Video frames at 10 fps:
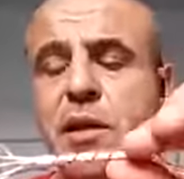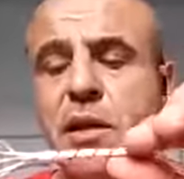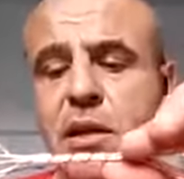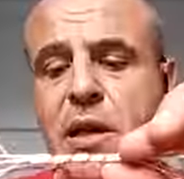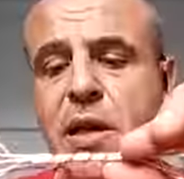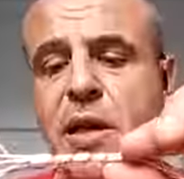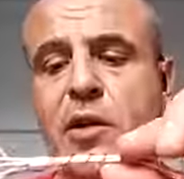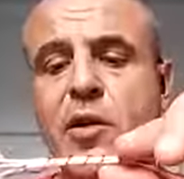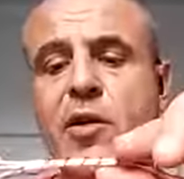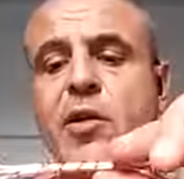
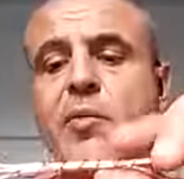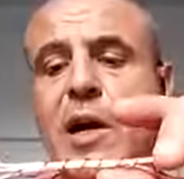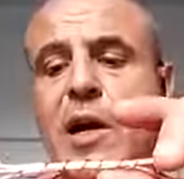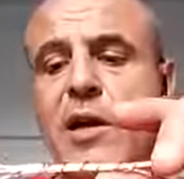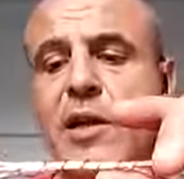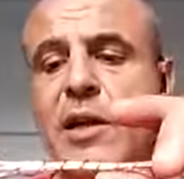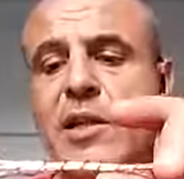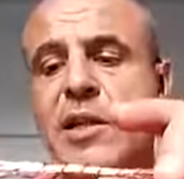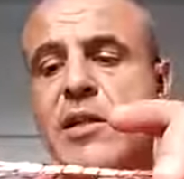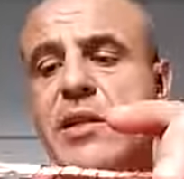no matter. He
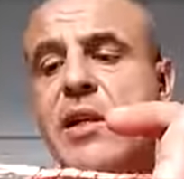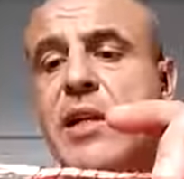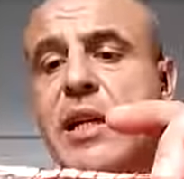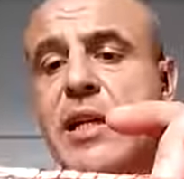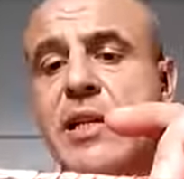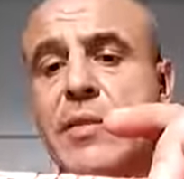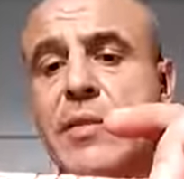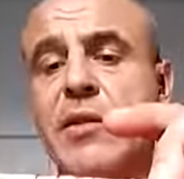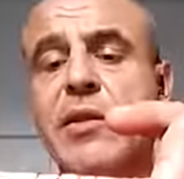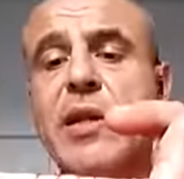says it doesn't
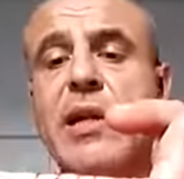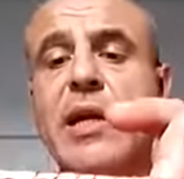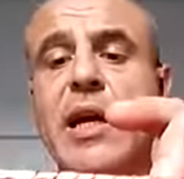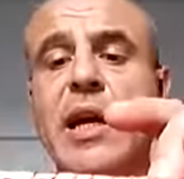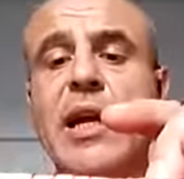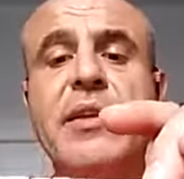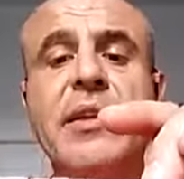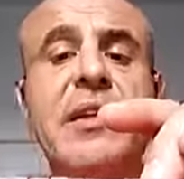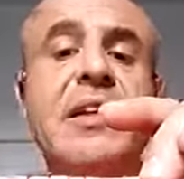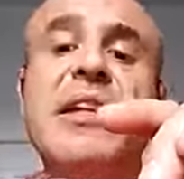matter, and I think
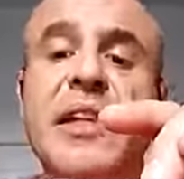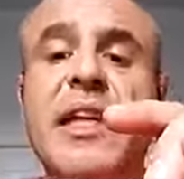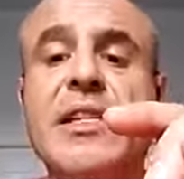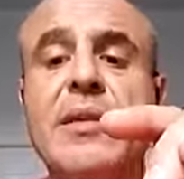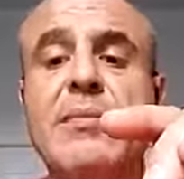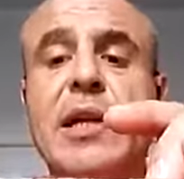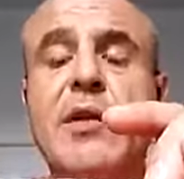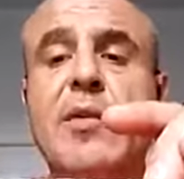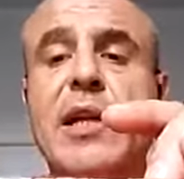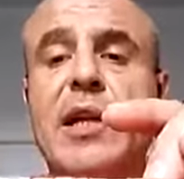it doesn't matter.
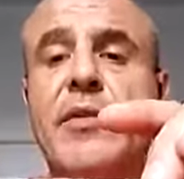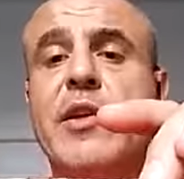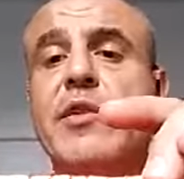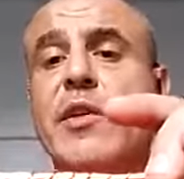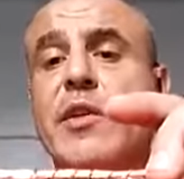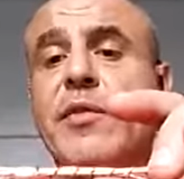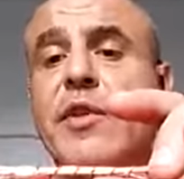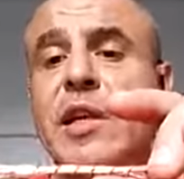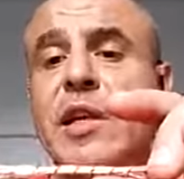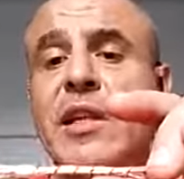But if you
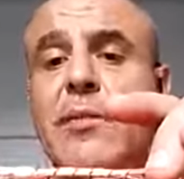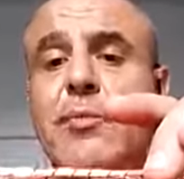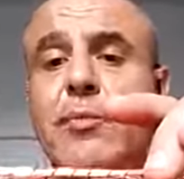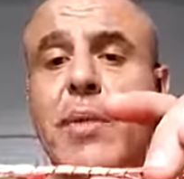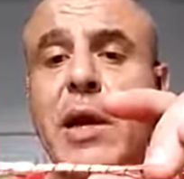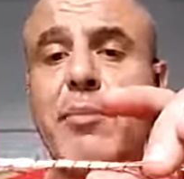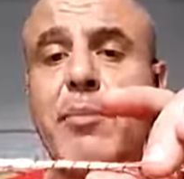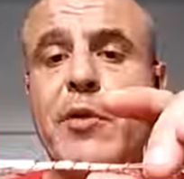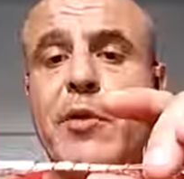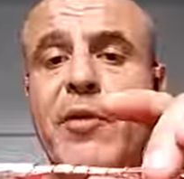get a
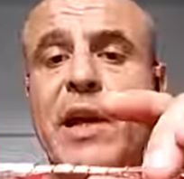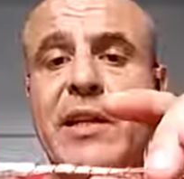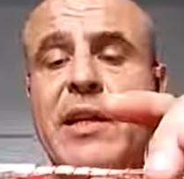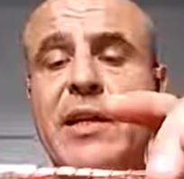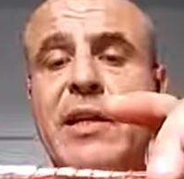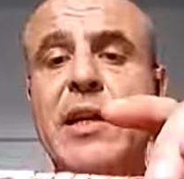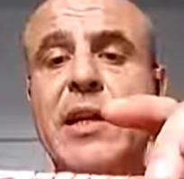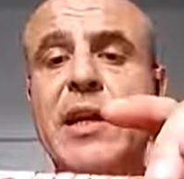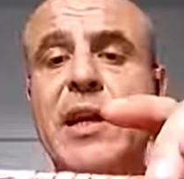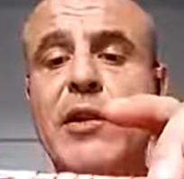pure fractal,
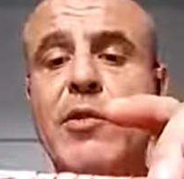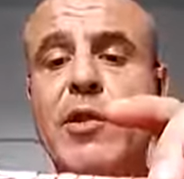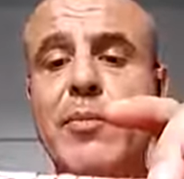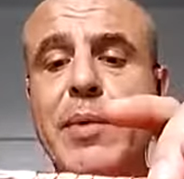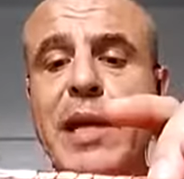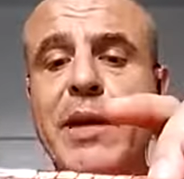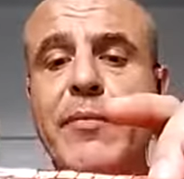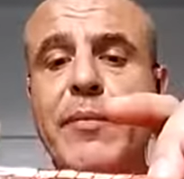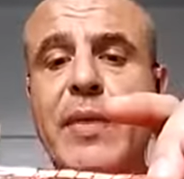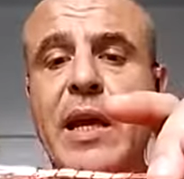it will be
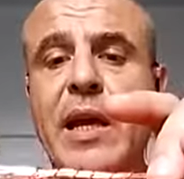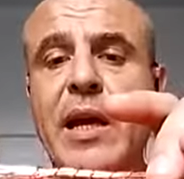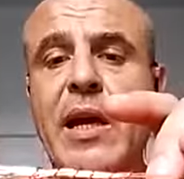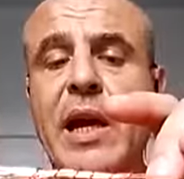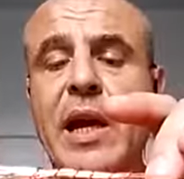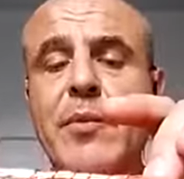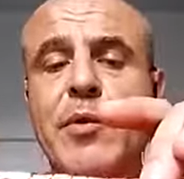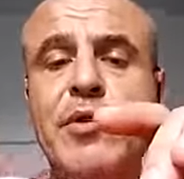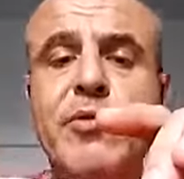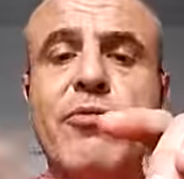able
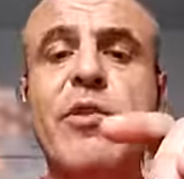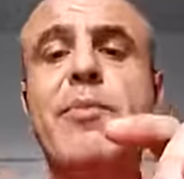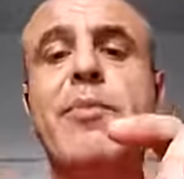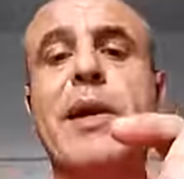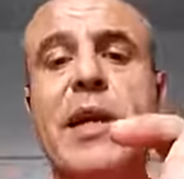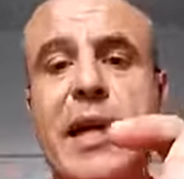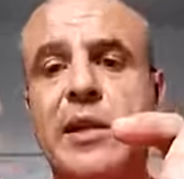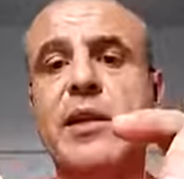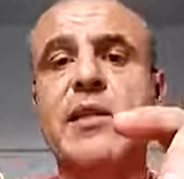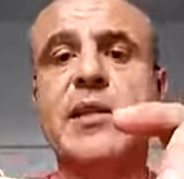to replicate
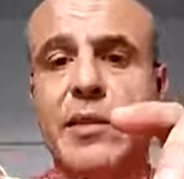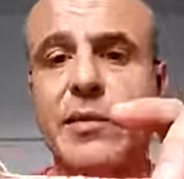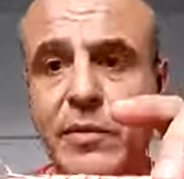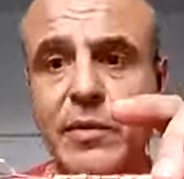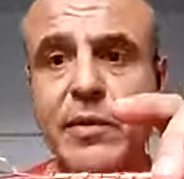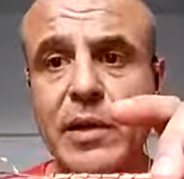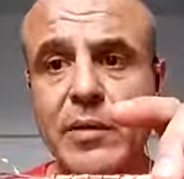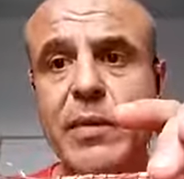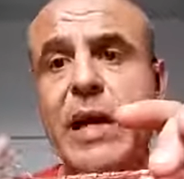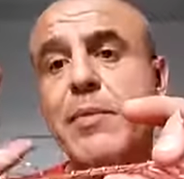itself.
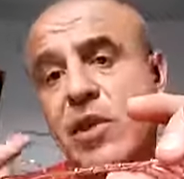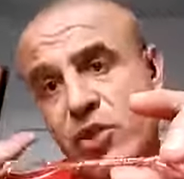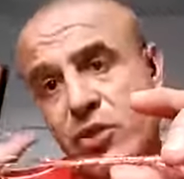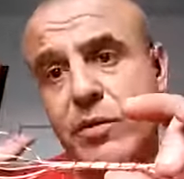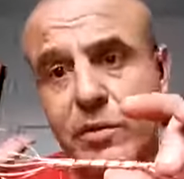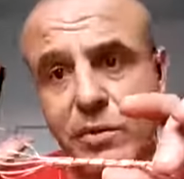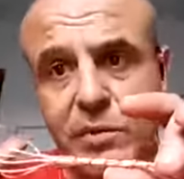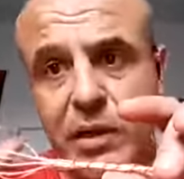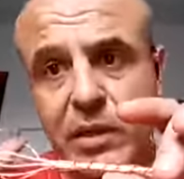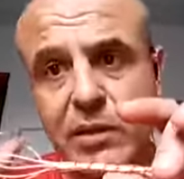My vision,
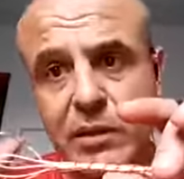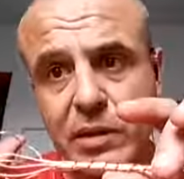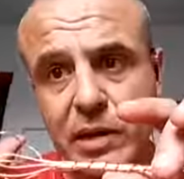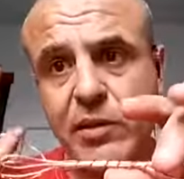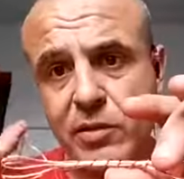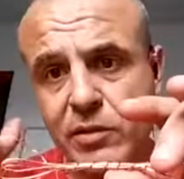I don't know.